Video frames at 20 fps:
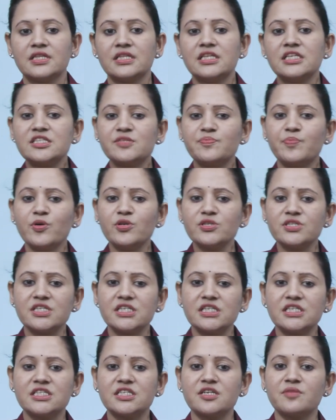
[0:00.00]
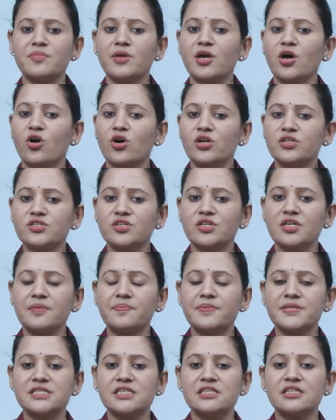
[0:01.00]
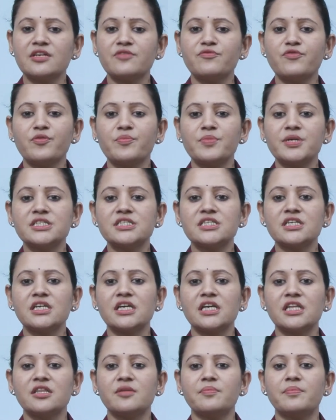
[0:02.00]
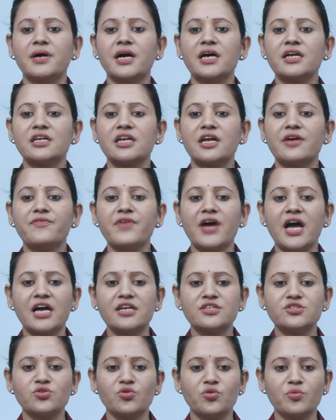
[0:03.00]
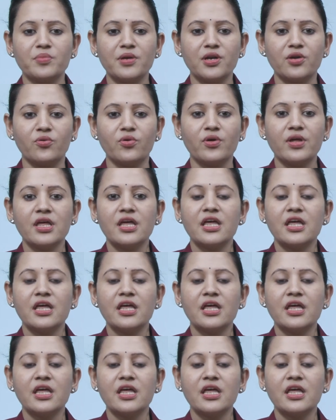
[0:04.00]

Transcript: The sports teacher may also represent the information in the bar graph as shown below.